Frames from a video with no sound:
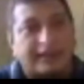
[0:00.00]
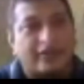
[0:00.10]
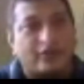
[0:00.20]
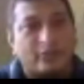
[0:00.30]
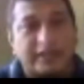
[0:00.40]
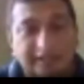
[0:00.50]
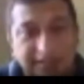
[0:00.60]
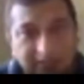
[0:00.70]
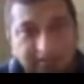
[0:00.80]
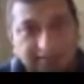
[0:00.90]
get into
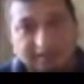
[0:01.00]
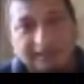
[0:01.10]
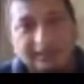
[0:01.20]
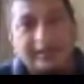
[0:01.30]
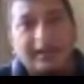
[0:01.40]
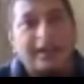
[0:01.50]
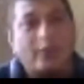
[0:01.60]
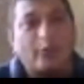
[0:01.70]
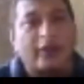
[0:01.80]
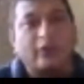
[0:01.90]
details
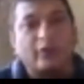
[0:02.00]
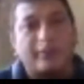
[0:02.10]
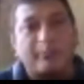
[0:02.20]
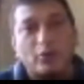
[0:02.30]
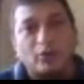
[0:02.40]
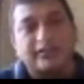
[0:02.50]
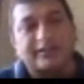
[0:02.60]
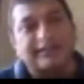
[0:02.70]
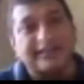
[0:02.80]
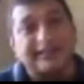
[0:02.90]
and look into the books,
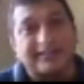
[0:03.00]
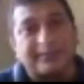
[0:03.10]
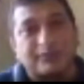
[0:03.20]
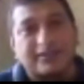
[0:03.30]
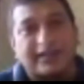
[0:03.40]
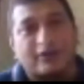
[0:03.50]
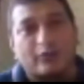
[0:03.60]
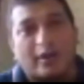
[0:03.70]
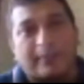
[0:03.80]
the systems that you